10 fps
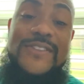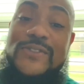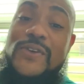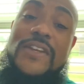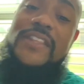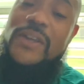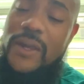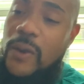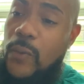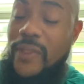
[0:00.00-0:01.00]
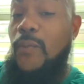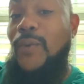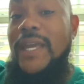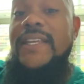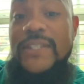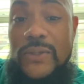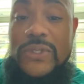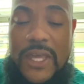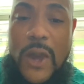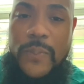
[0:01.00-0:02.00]
Is there anything that we can do
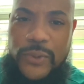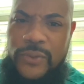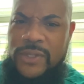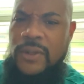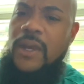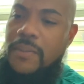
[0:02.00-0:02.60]
to help you to